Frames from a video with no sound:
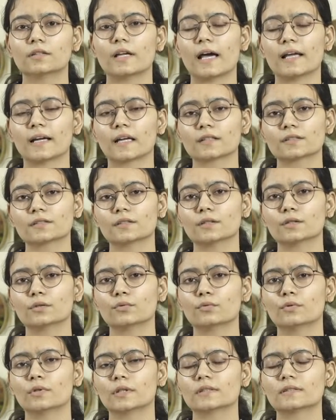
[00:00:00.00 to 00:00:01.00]
direction
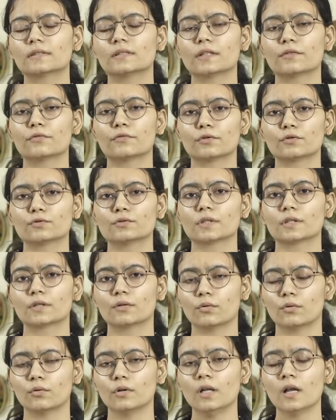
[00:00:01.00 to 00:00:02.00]
towards their future
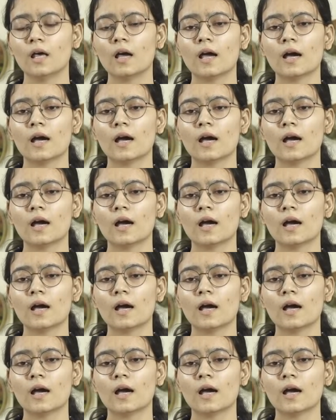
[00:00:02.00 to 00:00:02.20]
goal.